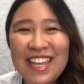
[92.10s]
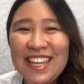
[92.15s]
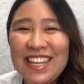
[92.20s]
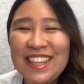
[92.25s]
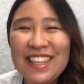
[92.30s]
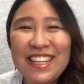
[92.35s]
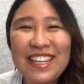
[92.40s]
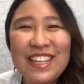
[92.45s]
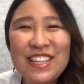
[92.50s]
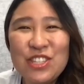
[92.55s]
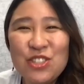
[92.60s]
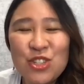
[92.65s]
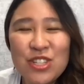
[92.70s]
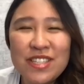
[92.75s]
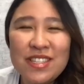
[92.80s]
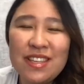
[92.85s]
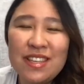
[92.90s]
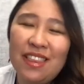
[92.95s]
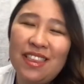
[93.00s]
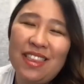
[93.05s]
And the
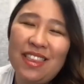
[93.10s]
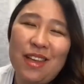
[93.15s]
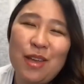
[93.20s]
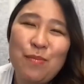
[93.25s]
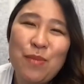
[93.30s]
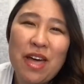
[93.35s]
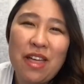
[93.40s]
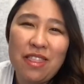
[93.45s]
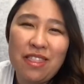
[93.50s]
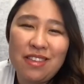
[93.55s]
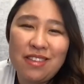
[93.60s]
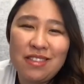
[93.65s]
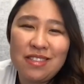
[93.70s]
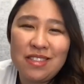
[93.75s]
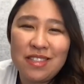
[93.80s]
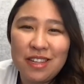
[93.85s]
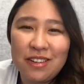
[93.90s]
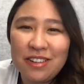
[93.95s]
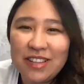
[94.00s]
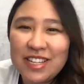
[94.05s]
interesting thing about this
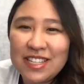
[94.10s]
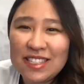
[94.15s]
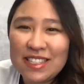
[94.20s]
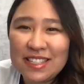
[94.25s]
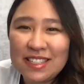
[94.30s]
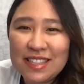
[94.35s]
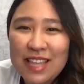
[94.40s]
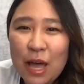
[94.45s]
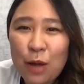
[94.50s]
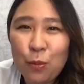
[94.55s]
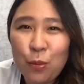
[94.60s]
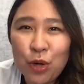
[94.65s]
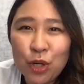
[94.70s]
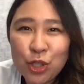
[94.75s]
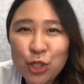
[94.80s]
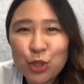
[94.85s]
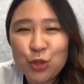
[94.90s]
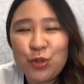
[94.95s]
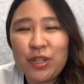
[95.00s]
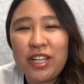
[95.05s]
series is that we're
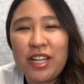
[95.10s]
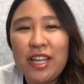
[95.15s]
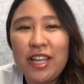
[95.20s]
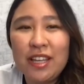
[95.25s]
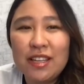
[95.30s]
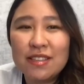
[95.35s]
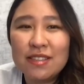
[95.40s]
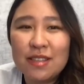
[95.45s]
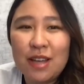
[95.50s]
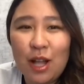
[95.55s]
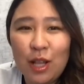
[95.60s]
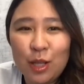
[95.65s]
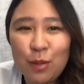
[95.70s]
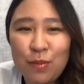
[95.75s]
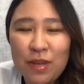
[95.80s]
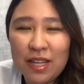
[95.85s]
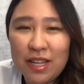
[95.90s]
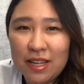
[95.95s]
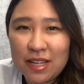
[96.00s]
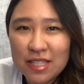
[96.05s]
treating
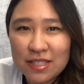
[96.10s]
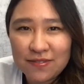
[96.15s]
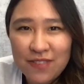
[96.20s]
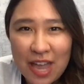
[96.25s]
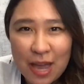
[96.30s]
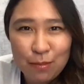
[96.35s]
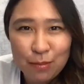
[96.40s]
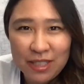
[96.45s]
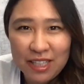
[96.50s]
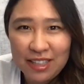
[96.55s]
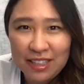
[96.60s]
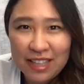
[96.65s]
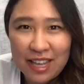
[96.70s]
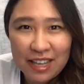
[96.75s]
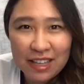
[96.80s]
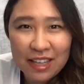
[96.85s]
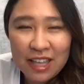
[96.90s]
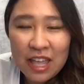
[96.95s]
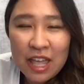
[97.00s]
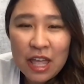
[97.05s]
Solomon and his family
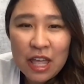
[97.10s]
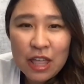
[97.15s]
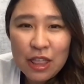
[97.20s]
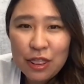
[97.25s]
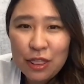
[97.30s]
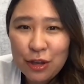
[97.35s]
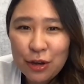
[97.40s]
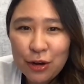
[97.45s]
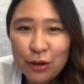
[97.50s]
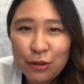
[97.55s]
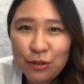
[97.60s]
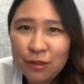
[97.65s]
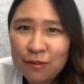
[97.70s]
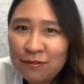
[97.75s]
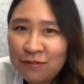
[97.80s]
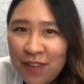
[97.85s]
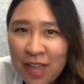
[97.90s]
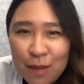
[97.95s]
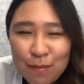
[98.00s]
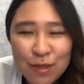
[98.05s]
like they're
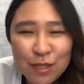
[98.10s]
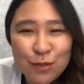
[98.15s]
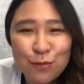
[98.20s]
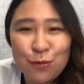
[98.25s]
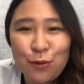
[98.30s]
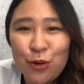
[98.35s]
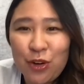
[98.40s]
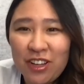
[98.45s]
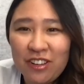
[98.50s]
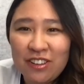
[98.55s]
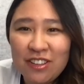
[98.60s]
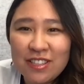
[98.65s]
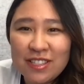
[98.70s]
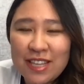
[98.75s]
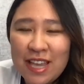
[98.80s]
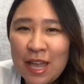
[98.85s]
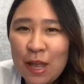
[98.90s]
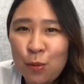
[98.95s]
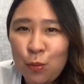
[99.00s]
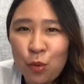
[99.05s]
famous royals
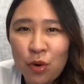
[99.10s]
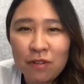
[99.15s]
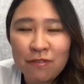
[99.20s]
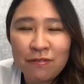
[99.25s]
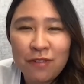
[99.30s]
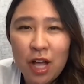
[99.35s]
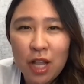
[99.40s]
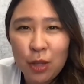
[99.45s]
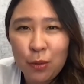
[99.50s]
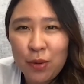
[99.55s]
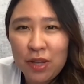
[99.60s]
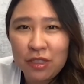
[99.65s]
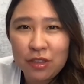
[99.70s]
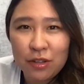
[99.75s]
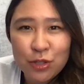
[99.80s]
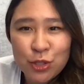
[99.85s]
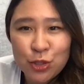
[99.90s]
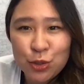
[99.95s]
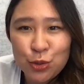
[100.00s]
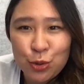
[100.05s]
and we're following their
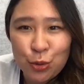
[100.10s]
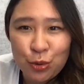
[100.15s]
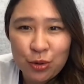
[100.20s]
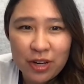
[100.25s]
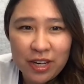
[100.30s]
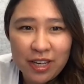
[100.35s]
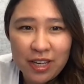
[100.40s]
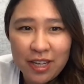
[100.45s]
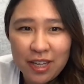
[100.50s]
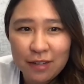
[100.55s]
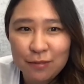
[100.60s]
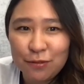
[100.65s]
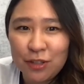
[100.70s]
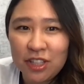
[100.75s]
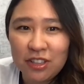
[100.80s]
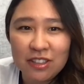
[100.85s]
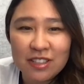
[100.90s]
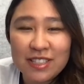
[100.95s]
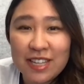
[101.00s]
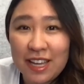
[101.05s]
story in
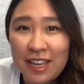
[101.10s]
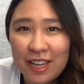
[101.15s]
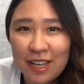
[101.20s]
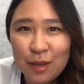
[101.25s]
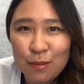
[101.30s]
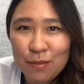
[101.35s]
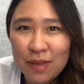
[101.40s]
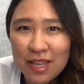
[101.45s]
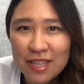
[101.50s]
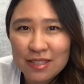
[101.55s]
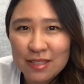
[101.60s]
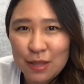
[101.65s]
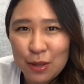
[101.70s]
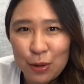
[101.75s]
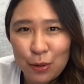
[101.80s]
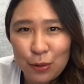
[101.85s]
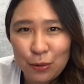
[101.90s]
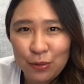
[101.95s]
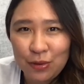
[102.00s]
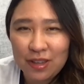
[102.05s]
real time as
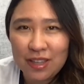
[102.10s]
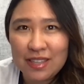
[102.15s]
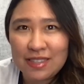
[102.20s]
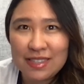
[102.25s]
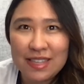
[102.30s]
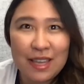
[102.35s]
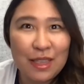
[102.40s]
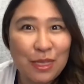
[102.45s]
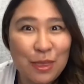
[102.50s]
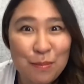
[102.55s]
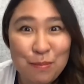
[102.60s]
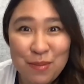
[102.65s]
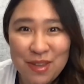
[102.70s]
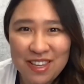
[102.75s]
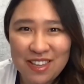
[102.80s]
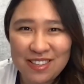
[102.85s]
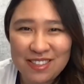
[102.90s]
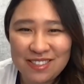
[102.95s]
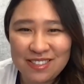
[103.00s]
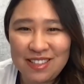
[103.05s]
though it's like the
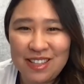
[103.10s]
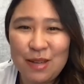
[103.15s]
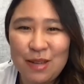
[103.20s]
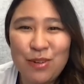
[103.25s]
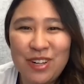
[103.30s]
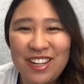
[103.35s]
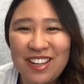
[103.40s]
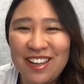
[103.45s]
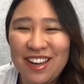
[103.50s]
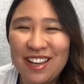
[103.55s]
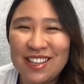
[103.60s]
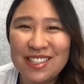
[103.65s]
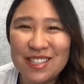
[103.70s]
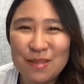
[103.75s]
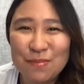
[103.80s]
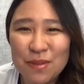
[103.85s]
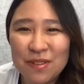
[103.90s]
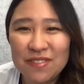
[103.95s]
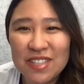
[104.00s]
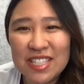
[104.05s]
biggest celebrity
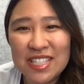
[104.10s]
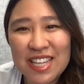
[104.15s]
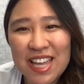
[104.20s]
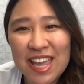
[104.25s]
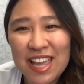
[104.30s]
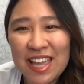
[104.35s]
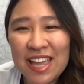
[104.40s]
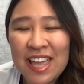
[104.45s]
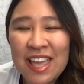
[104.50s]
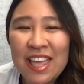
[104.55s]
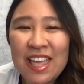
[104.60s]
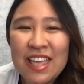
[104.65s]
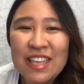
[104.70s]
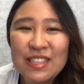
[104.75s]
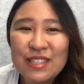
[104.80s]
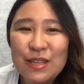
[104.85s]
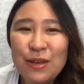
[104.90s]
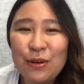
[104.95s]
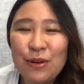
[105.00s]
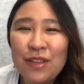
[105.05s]
gossip of the day.
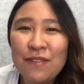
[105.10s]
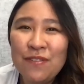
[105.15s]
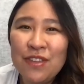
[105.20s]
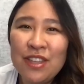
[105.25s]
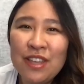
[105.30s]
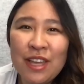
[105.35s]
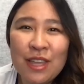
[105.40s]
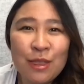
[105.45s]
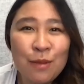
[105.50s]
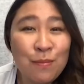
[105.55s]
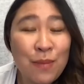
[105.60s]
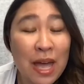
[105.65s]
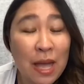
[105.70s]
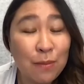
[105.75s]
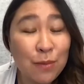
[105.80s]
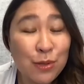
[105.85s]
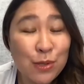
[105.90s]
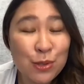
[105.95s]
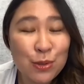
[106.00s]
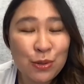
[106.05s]
So if you look at the
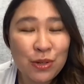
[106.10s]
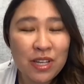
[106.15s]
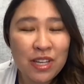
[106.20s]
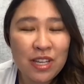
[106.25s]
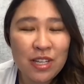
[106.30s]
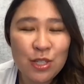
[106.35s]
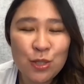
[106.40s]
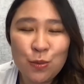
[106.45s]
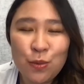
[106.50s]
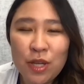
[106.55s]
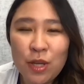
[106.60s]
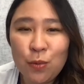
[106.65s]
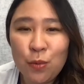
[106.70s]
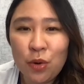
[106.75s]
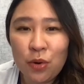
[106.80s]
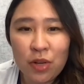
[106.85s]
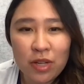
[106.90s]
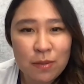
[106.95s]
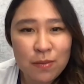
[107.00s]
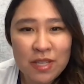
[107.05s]
Bible story each week, we're
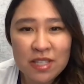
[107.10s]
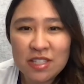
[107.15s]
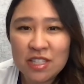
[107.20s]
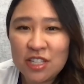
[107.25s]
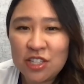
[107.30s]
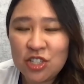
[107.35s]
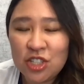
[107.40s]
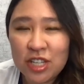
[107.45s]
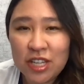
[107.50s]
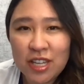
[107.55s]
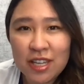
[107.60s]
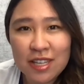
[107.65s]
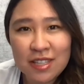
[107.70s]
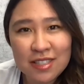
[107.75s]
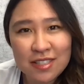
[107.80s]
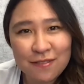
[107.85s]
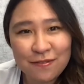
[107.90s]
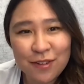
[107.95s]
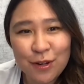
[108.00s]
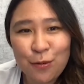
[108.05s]
going to be teaching it in
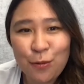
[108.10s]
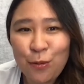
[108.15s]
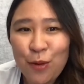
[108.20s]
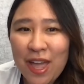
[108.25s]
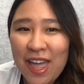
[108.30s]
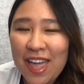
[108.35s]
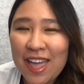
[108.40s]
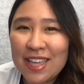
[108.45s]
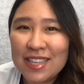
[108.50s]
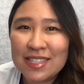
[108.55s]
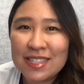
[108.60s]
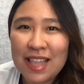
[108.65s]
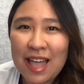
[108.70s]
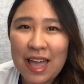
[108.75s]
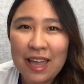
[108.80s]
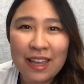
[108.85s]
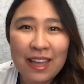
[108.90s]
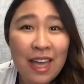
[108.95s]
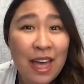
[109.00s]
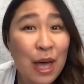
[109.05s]
different ways,
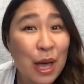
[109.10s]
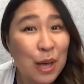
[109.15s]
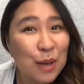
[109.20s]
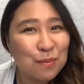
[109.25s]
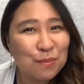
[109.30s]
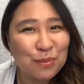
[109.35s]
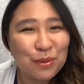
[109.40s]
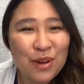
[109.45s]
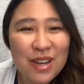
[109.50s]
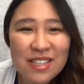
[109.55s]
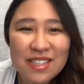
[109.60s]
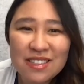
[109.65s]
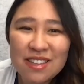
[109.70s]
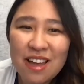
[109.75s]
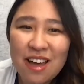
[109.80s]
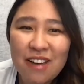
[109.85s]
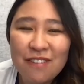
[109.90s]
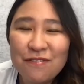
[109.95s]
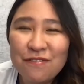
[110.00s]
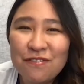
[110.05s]
like a press
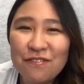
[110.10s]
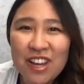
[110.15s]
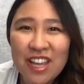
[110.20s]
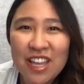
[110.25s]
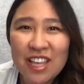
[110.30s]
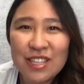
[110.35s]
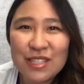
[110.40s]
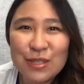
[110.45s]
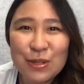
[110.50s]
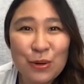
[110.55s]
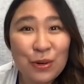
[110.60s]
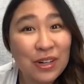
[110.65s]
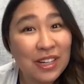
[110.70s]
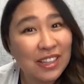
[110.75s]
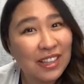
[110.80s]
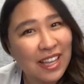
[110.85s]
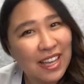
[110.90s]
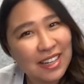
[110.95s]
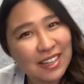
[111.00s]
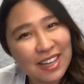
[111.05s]
conference or a
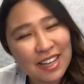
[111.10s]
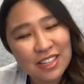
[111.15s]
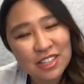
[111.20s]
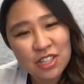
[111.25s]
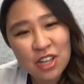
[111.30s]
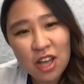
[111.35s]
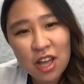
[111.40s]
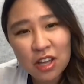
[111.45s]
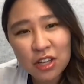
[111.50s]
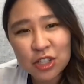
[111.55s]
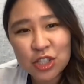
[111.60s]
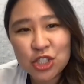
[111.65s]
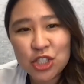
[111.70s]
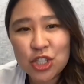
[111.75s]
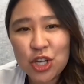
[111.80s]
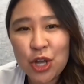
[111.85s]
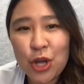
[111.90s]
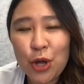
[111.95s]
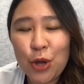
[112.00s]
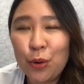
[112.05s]
late night talk
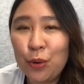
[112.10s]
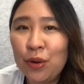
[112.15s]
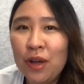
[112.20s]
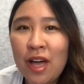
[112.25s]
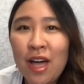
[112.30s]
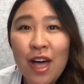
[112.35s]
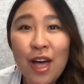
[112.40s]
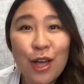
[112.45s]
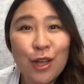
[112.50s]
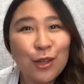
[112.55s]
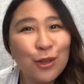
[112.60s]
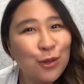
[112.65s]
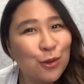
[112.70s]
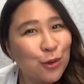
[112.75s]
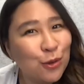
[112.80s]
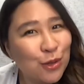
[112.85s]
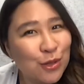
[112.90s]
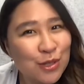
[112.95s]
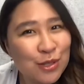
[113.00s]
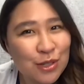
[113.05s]
show, a
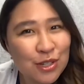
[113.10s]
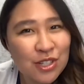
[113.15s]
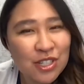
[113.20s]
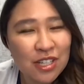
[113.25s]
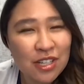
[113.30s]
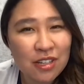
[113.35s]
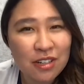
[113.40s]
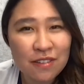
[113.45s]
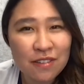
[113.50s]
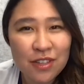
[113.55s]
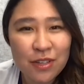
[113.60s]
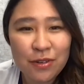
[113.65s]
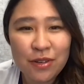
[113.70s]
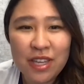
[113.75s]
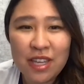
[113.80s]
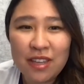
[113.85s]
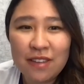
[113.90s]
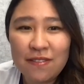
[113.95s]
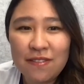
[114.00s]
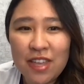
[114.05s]
Google search interview,
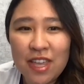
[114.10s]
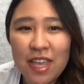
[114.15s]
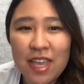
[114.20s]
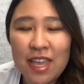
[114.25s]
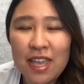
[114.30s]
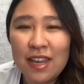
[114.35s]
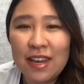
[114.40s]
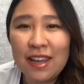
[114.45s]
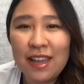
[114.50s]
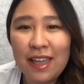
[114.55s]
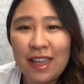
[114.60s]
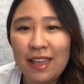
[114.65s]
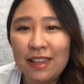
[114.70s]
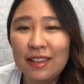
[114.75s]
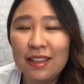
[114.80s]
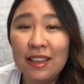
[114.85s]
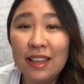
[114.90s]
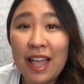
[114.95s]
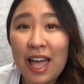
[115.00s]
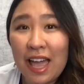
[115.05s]
even,
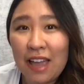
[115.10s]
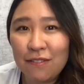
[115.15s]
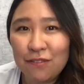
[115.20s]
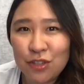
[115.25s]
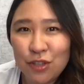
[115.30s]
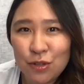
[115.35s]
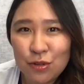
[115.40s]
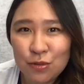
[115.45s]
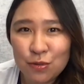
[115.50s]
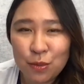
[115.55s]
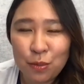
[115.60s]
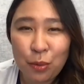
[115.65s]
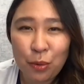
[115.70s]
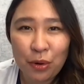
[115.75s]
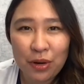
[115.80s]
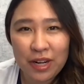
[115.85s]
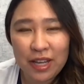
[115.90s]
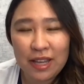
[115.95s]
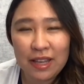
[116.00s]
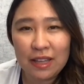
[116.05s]
and live news
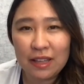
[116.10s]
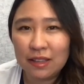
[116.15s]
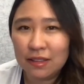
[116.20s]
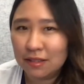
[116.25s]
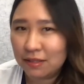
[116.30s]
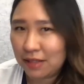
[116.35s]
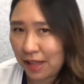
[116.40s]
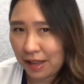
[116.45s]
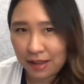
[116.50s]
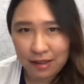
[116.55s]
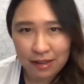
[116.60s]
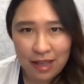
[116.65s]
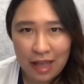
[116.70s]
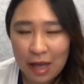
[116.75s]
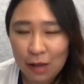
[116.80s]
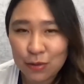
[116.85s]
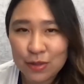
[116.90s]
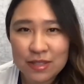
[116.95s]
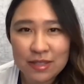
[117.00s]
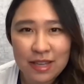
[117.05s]
reporting like
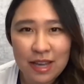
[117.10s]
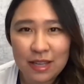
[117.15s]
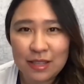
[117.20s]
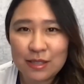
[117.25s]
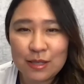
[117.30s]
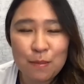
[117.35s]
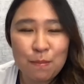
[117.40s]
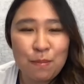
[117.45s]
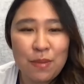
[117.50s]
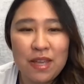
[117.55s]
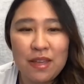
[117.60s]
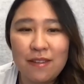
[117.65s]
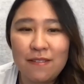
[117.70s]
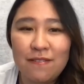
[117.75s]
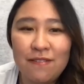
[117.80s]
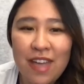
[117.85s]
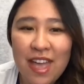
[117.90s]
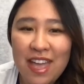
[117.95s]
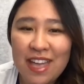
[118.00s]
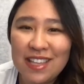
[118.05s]
outside some big
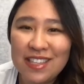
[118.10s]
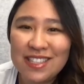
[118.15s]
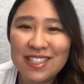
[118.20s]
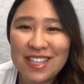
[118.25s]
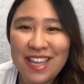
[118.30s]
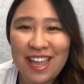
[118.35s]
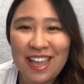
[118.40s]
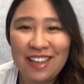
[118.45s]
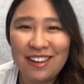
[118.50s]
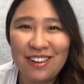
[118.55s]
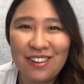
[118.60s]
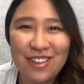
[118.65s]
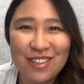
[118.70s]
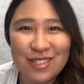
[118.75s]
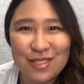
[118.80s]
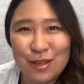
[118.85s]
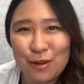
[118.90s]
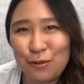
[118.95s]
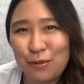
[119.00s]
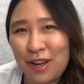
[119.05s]
events, and
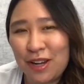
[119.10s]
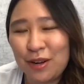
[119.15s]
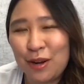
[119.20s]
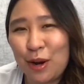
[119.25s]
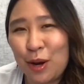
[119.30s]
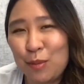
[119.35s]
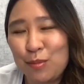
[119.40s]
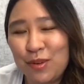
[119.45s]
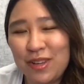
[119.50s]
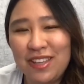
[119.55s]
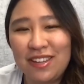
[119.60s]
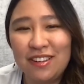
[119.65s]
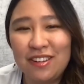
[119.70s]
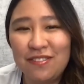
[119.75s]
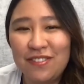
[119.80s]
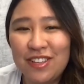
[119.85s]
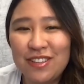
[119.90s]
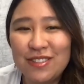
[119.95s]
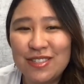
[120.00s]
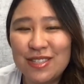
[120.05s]
also red carpet
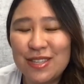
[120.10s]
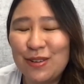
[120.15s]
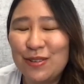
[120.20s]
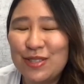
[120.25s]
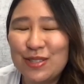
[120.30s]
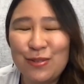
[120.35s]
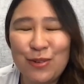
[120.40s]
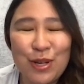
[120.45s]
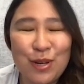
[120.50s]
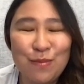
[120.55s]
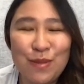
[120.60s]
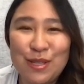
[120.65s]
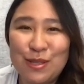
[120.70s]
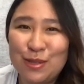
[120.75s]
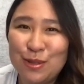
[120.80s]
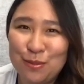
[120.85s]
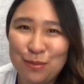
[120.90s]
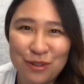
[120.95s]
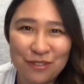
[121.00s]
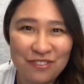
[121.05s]
interviews. So it's going to be
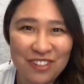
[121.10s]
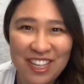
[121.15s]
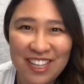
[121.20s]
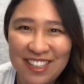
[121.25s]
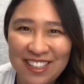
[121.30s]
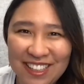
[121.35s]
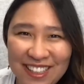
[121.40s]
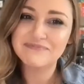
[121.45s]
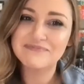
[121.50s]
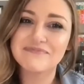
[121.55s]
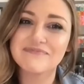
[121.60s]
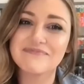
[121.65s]
super fun.